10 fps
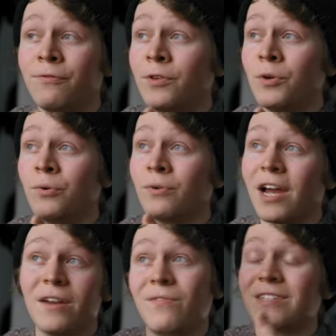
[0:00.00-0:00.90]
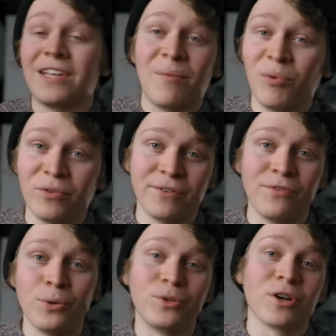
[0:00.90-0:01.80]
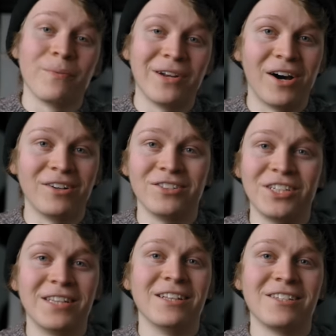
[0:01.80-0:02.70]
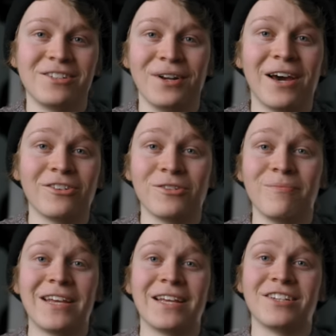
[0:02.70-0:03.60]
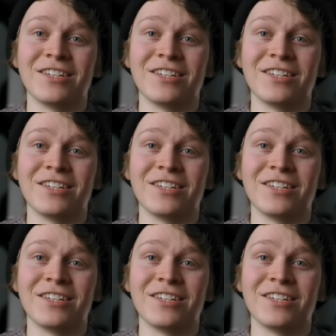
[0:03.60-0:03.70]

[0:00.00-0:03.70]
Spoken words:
a few kind of examples of new terminology that stood out to me.